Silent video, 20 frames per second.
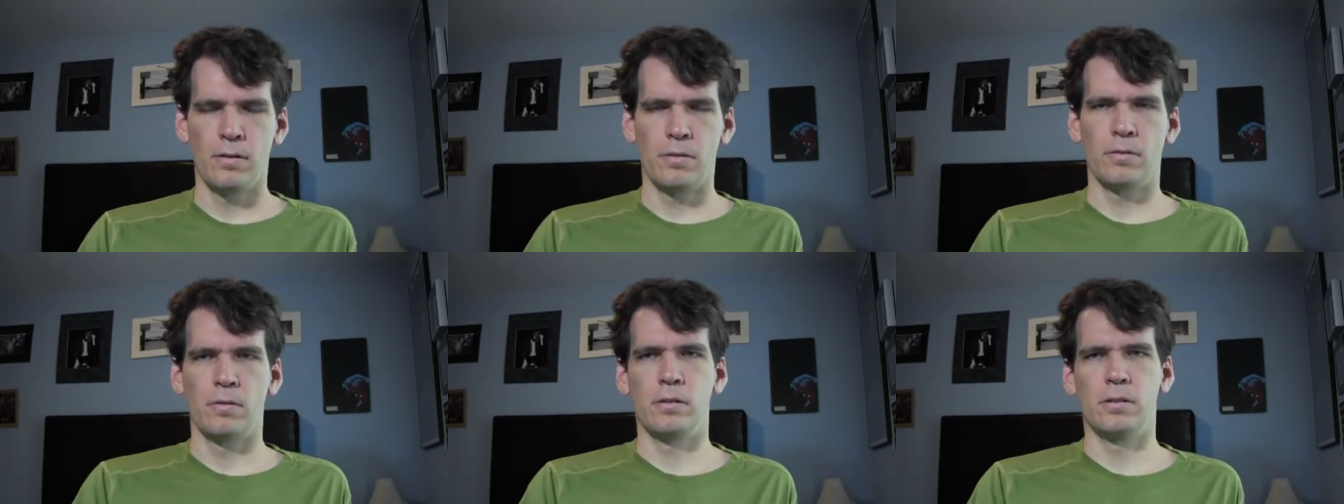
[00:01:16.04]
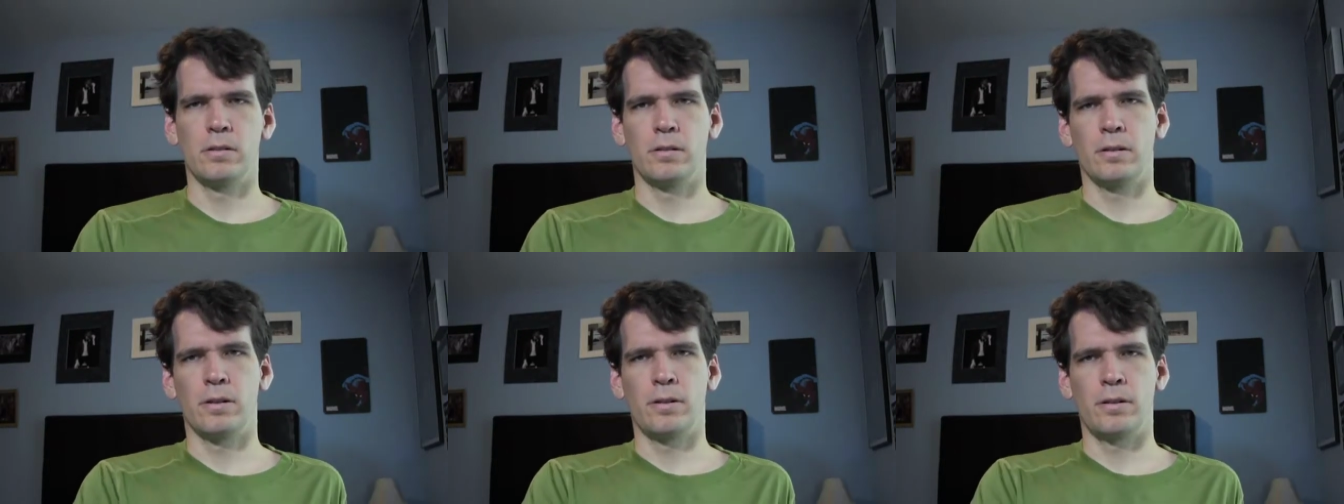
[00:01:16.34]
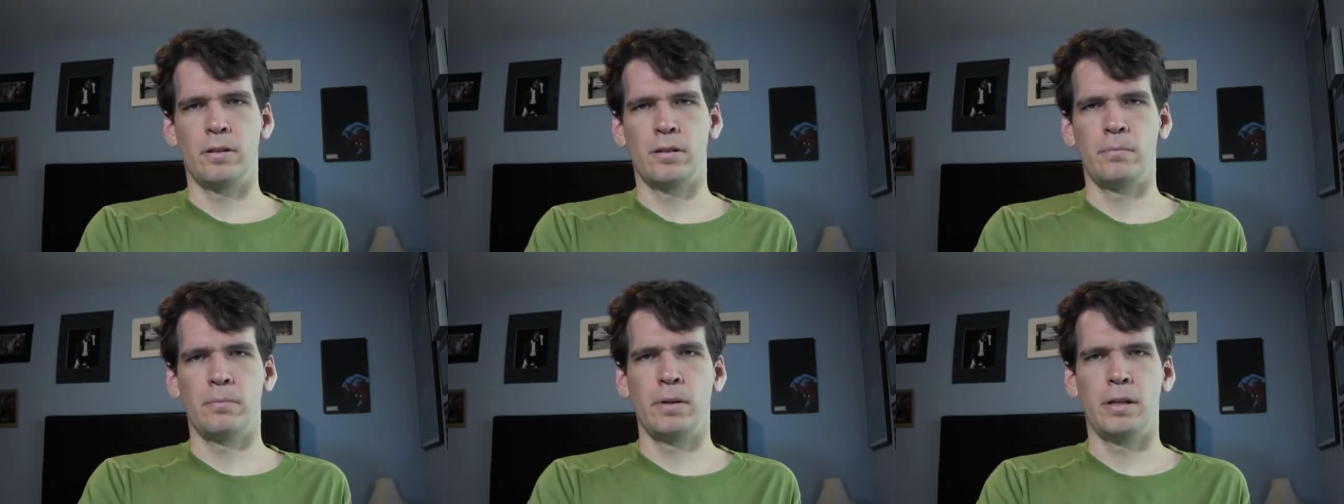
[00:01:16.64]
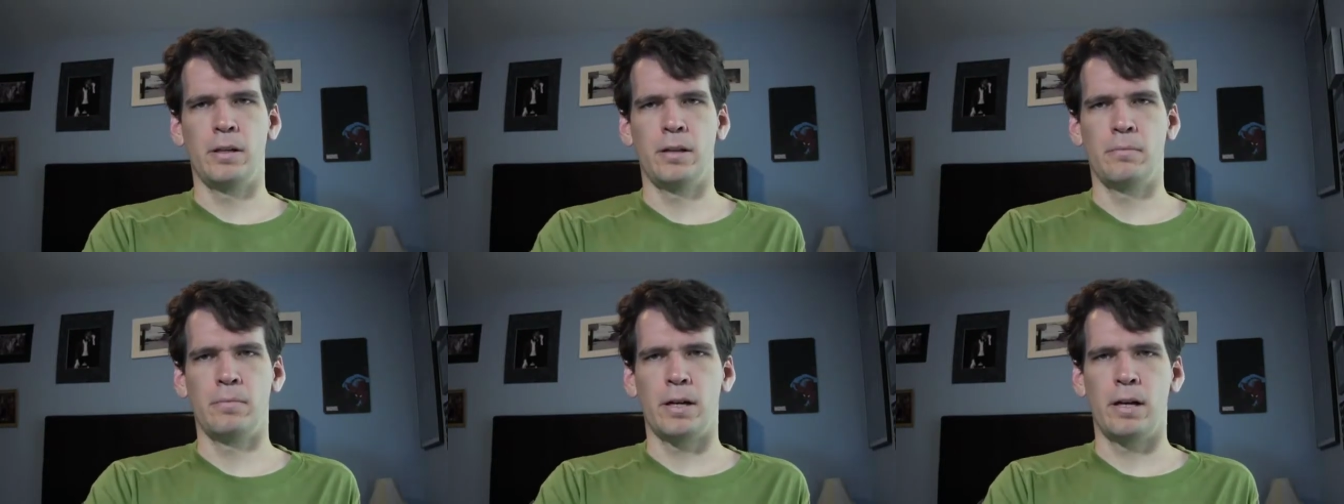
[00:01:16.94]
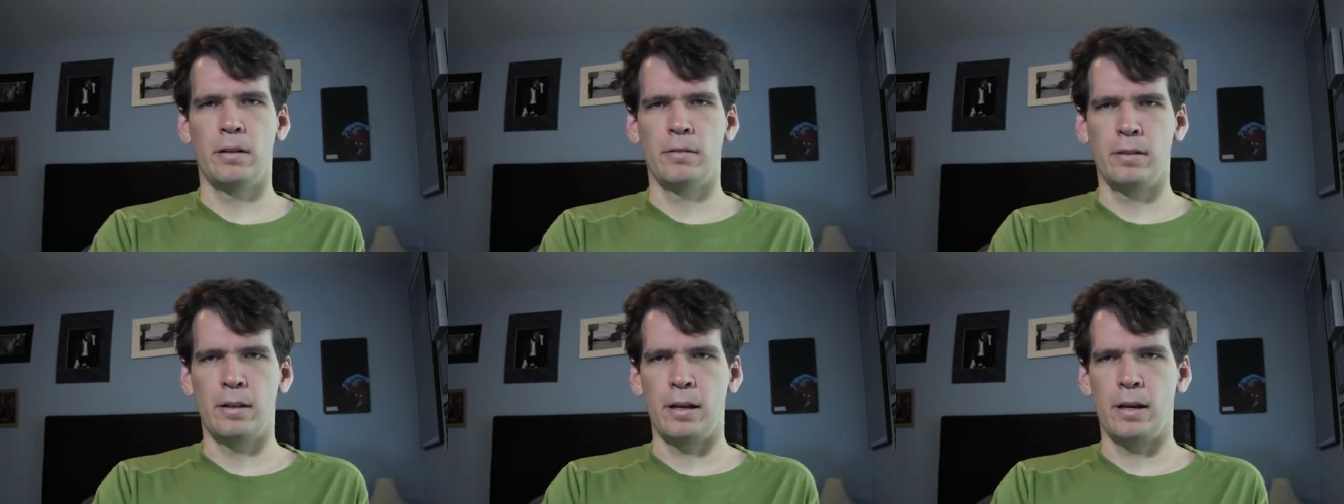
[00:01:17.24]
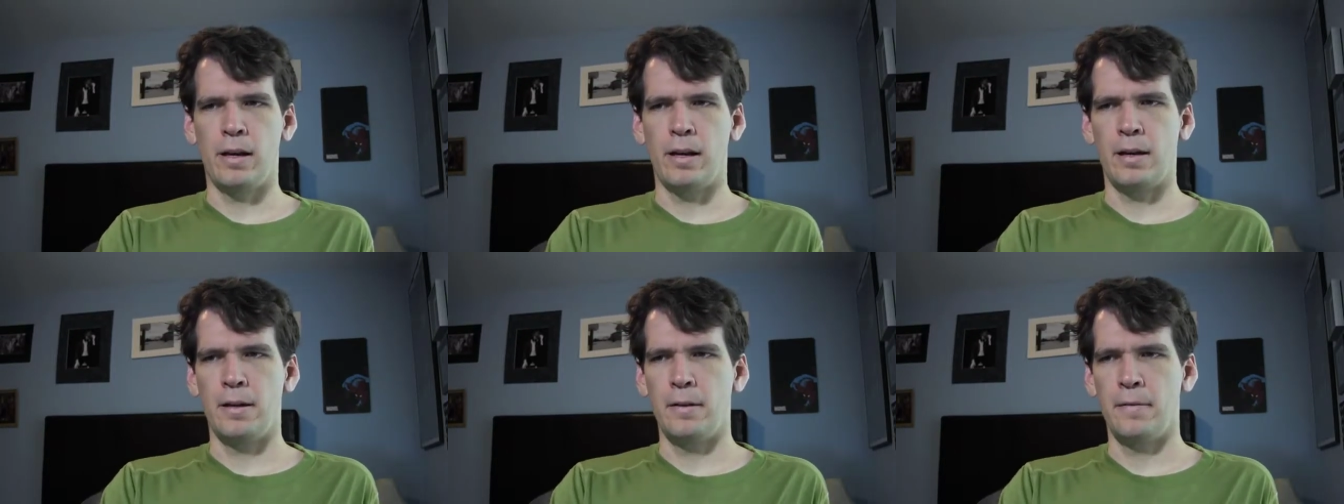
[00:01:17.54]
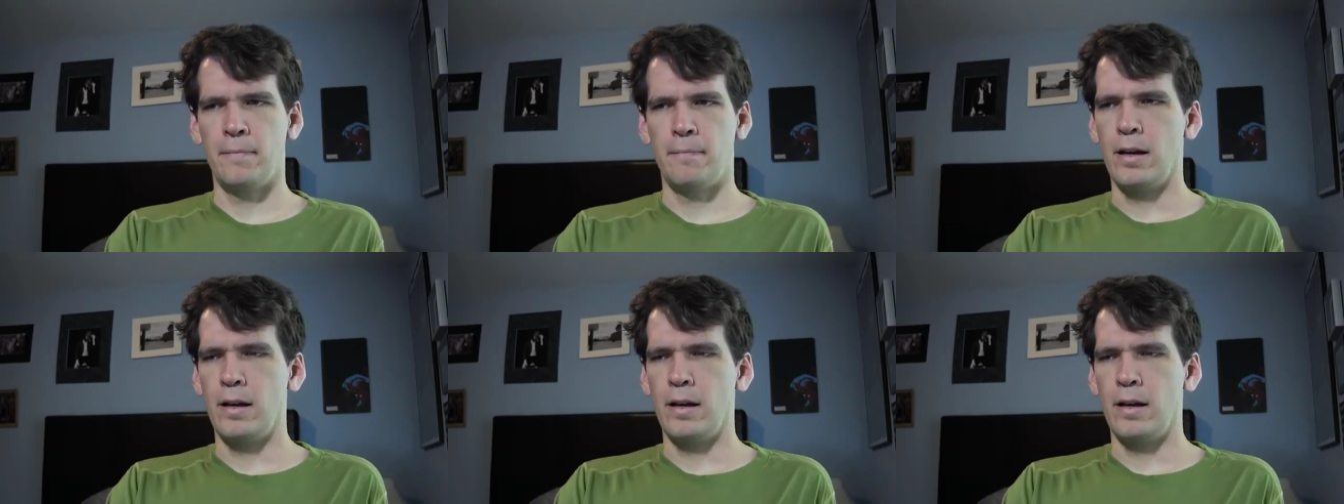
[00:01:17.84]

was gonna be about that.